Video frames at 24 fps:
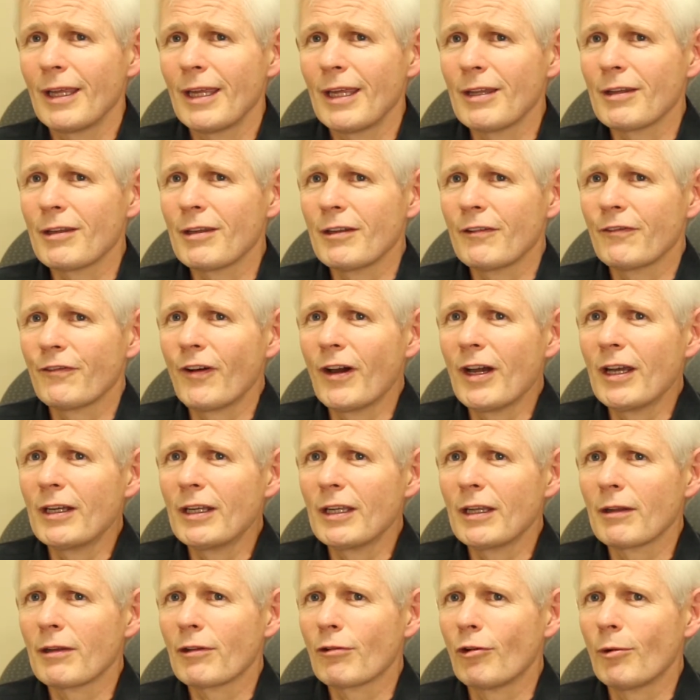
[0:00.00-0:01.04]
isn't
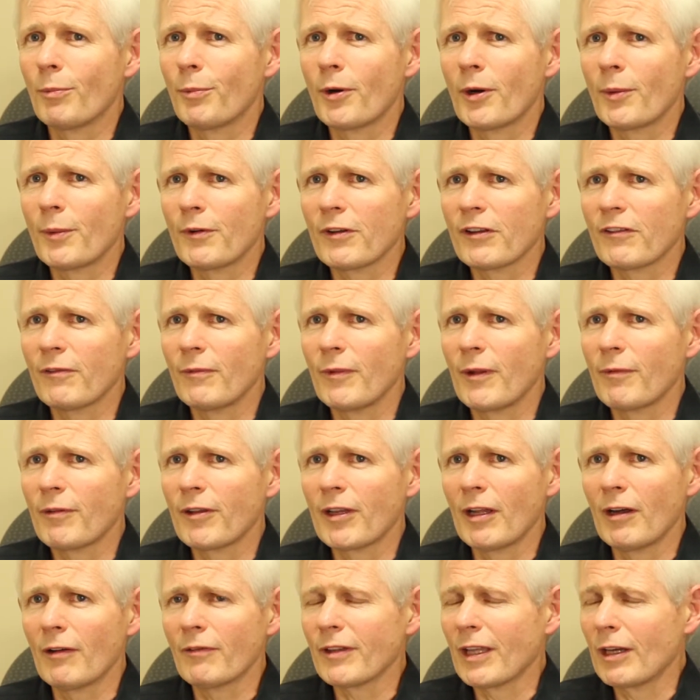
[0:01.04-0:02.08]
finding a soul purpose from
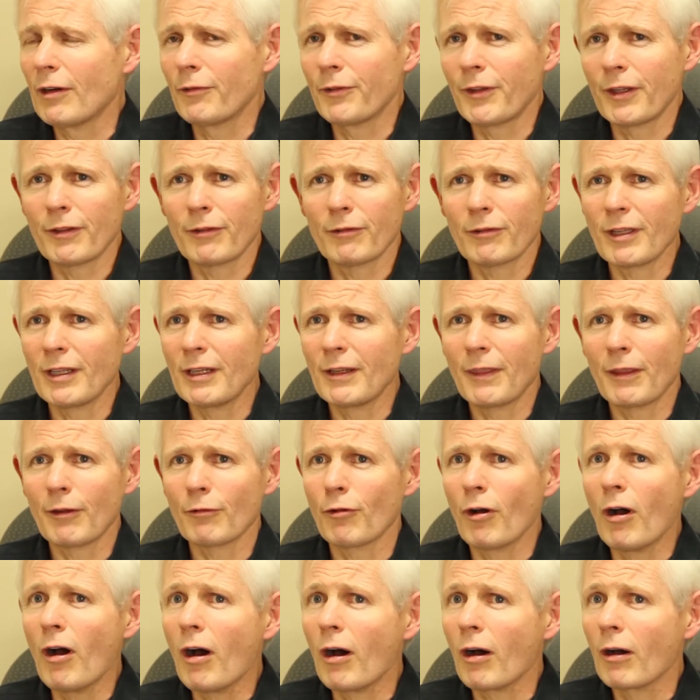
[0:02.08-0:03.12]
themselves, I don't think there's
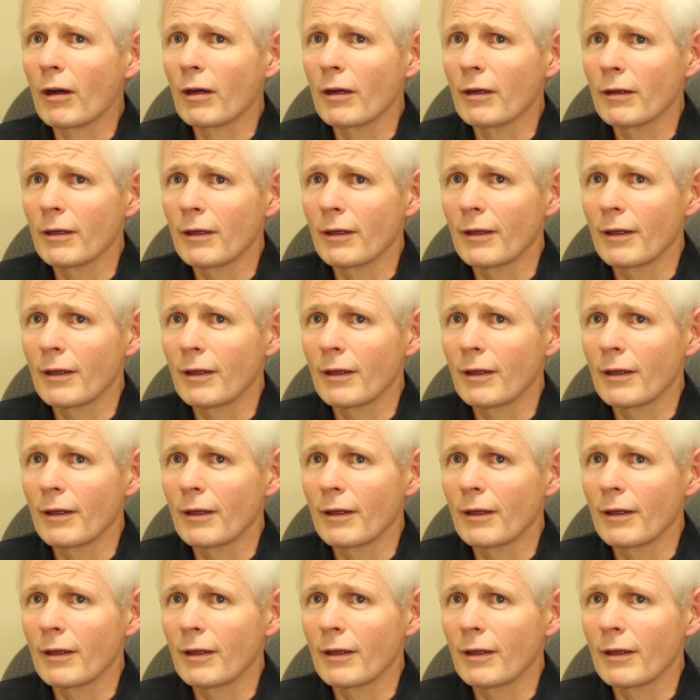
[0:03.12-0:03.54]
anything wrong.